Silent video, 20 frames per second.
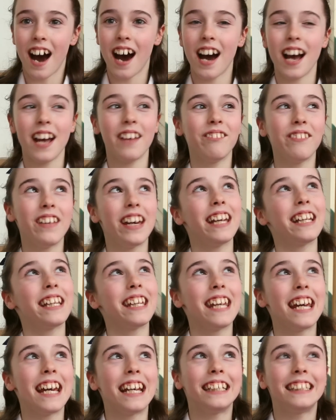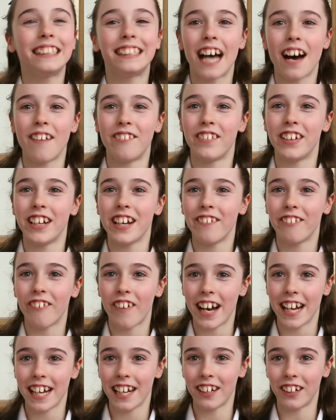I'm in year seven at
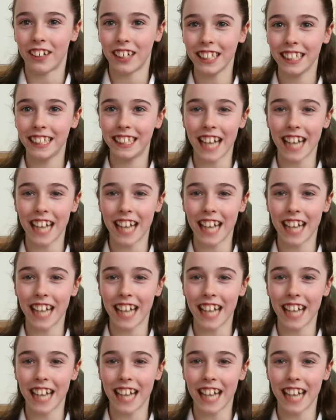White Lodge.